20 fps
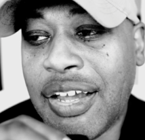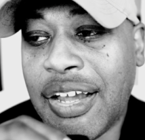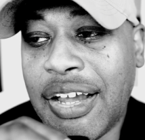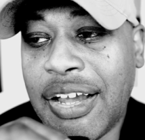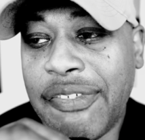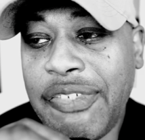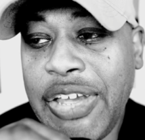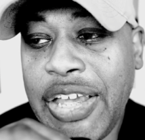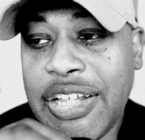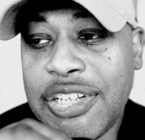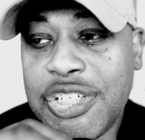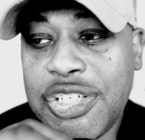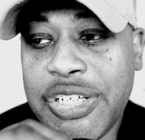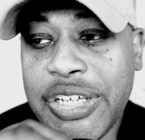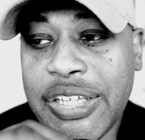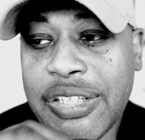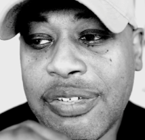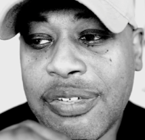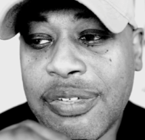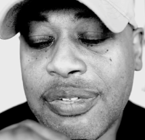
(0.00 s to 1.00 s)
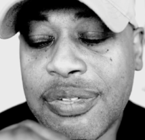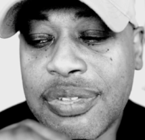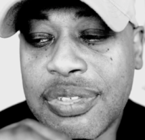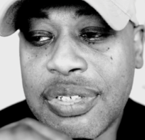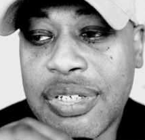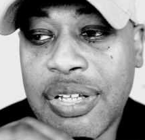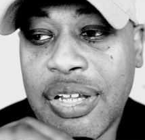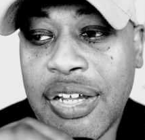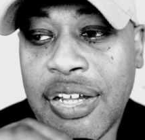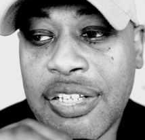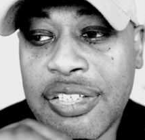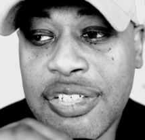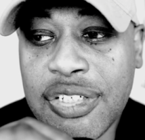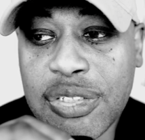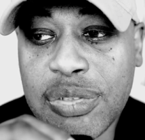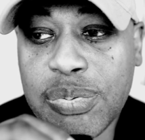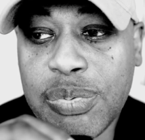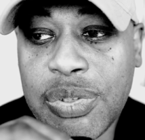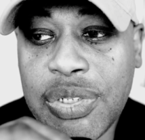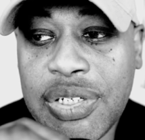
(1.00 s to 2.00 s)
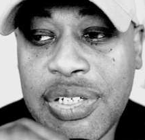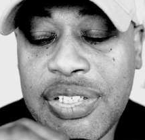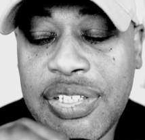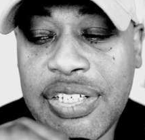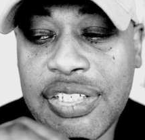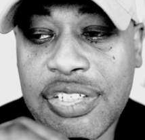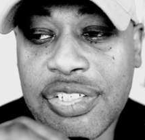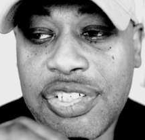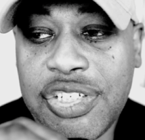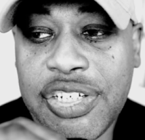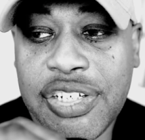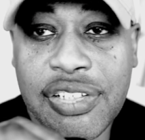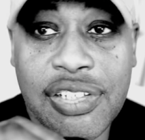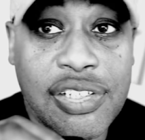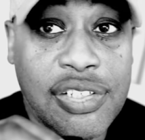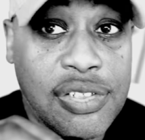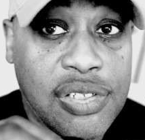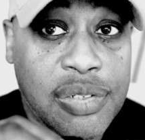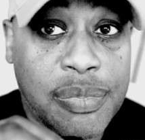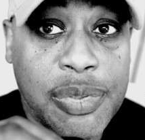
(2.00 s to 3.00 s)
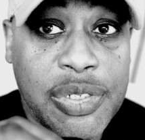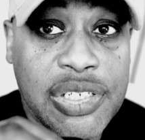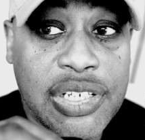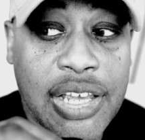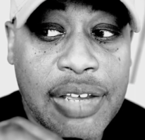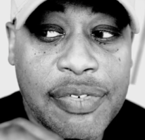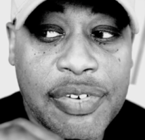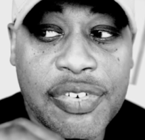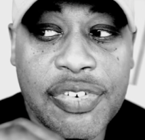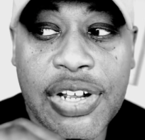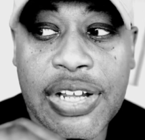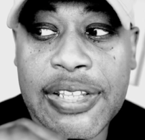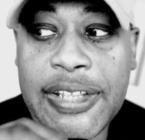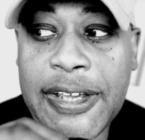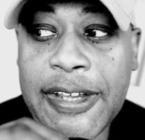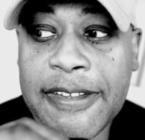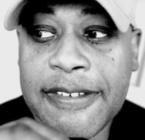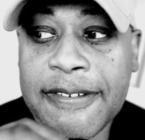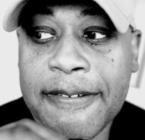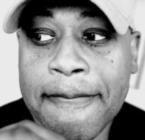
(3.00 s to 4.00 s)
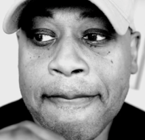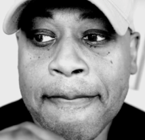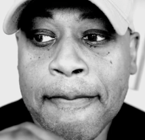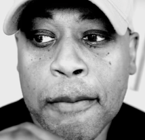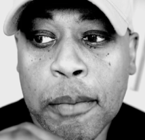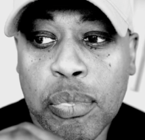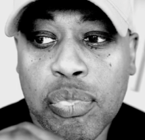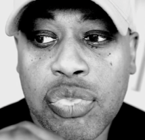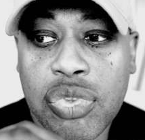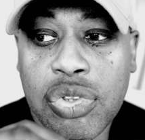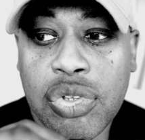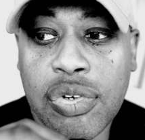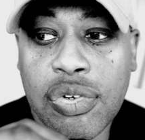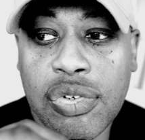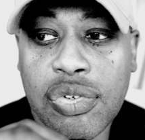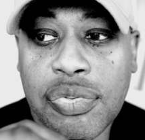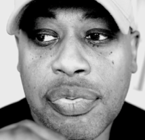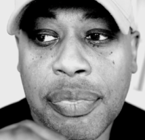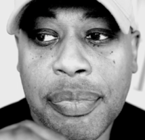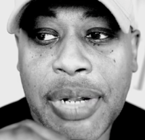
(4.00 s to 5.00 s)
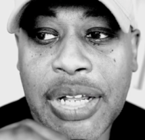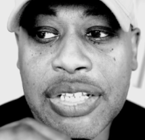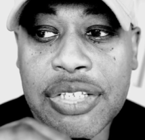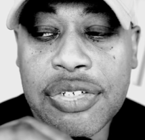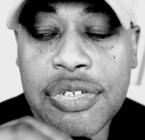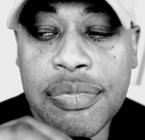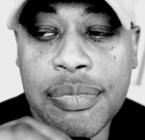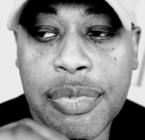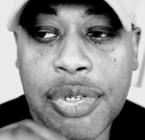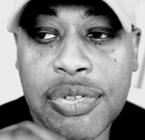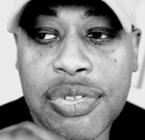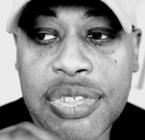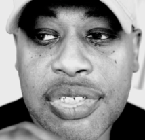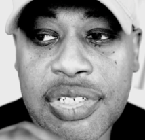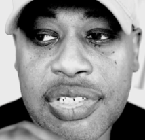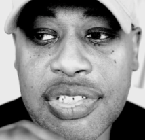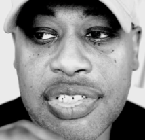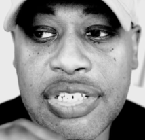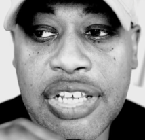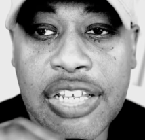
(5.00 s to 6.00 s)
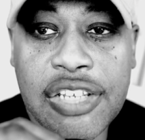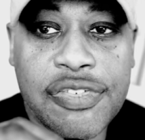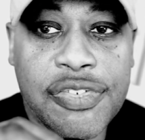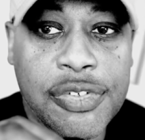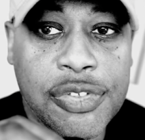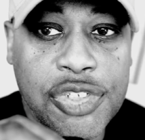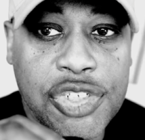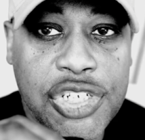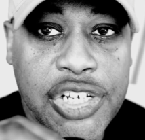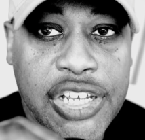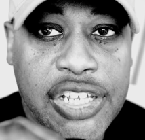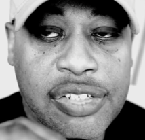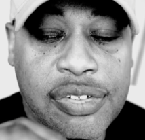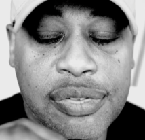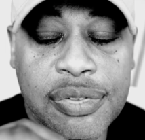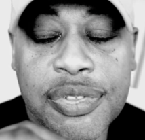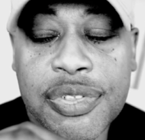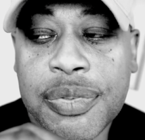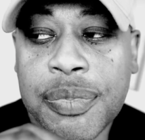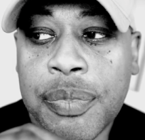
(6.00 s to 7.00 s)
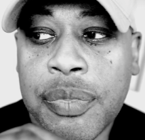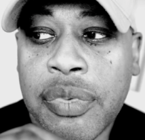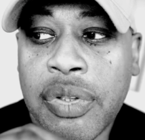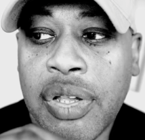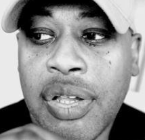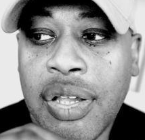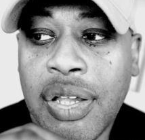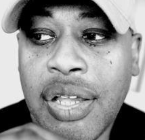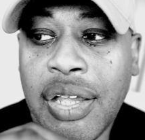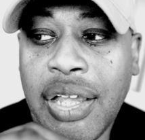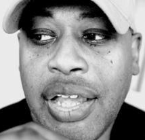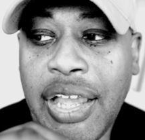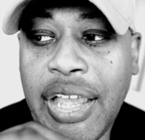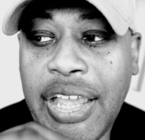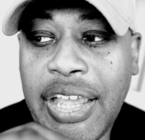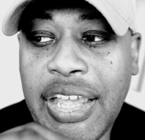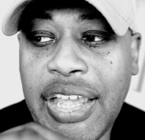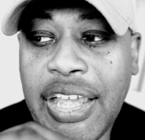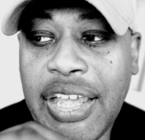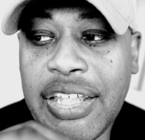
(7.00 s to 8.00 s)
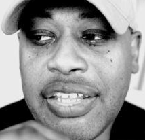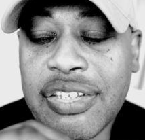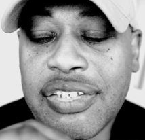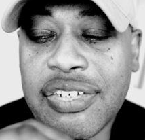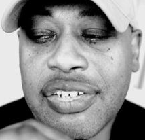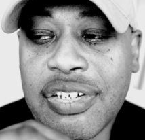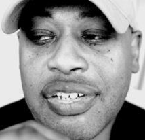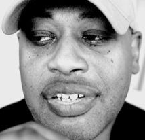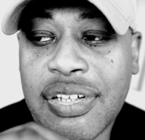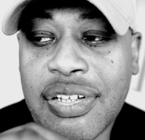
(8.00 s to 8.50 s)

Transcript: I've had channels. Uh, this one and the channel that used to be Savage Finance. Those were my two most successful channels, and